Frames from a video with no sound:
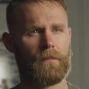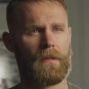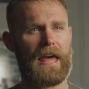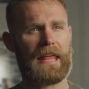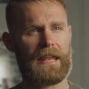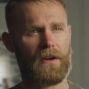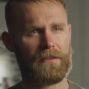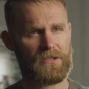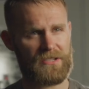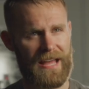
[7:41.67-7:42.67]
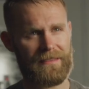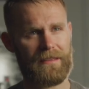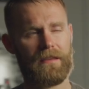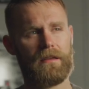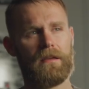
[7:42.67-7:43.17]
And I understand
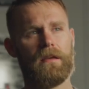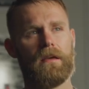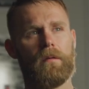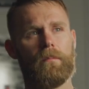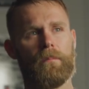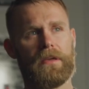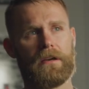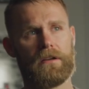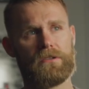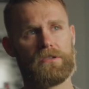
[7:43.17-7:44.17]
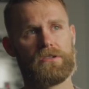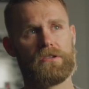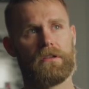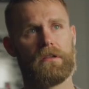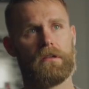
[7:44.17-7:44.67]
it, because
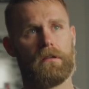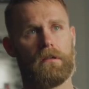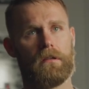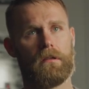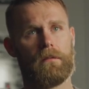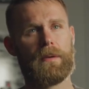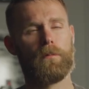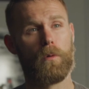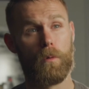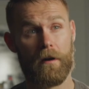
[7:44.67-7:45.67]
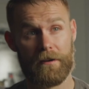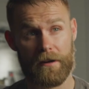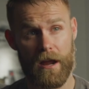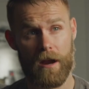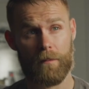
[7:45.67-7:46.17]
people were worried
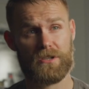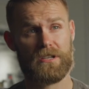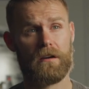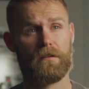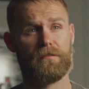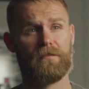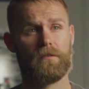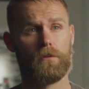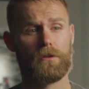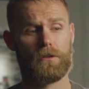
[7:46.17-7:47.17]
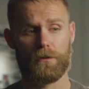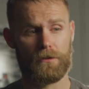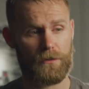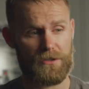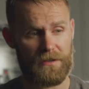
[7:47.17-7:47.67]
I'd hurt myself or
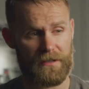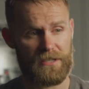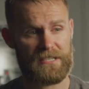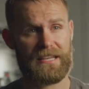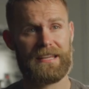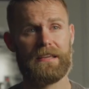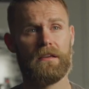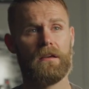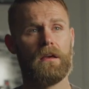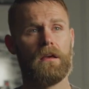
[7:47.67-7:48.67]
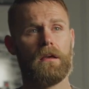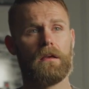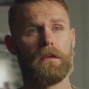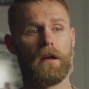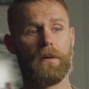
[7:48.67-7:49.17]
do something silly,
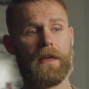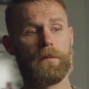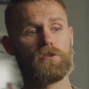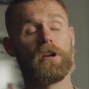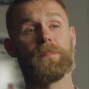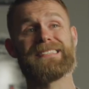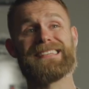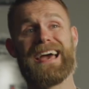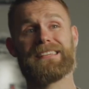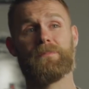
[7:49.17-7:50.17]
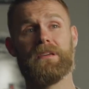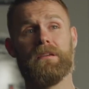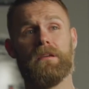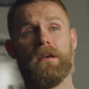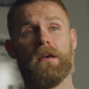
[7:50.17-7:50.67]
you know, and they were trying to protect me.
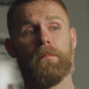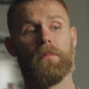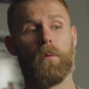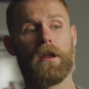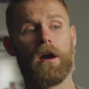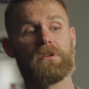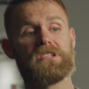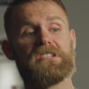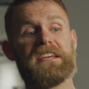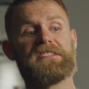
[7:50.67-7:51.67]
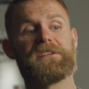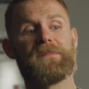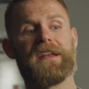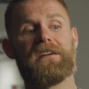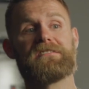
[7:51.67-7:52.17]
But when I was seeing
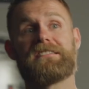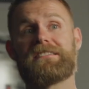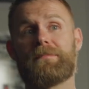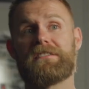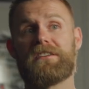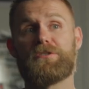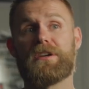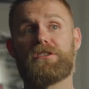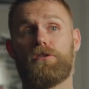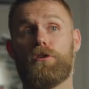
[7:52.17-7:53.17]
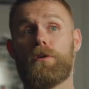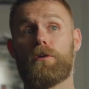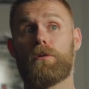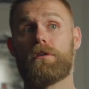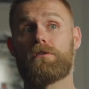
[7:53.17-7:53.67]
someone else in a similar situation doing it
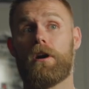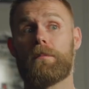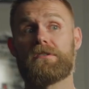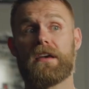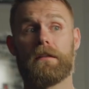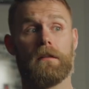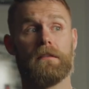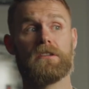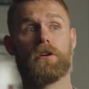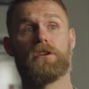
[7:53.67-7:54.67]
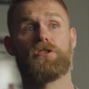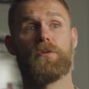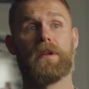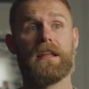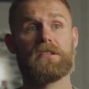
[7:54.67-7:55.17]
all the time and saying, this guy's
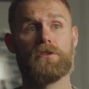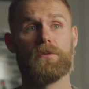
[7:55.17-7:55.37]
doing it, let's do